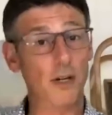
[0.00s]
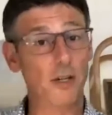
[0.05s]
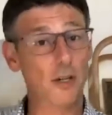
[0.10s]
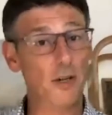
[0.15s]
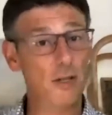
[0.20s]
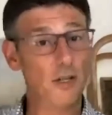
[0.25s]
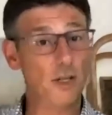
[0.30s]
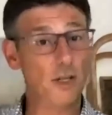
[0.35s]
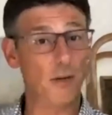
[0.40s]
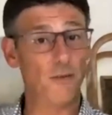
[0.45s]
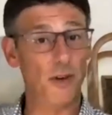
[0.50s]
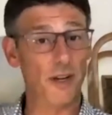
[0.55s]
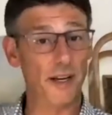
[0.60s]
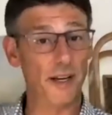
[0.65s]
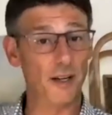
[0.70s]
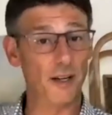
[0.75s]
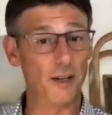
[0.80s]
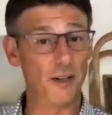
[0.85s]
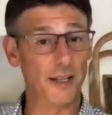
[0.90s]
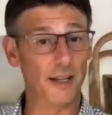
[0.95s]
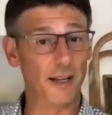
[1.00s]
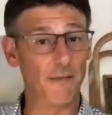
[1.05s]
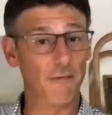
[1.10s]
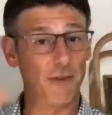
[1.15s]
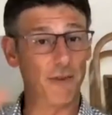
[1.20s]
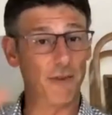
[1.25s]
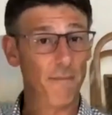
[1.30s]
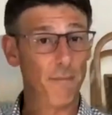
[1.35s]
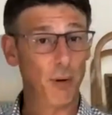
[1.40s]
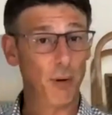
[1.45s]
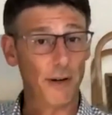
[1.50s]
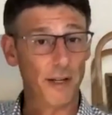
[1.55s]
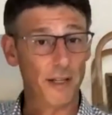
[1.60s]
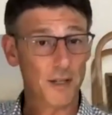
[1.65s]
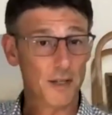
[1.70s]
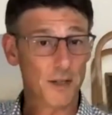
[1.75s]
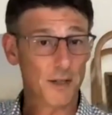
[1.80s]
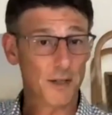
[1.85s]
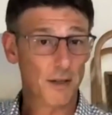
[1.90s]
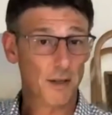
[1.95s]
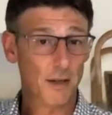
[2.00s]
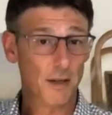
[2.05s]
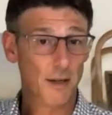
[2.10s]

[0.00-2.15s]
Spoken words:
YouTube video, they get 5 points.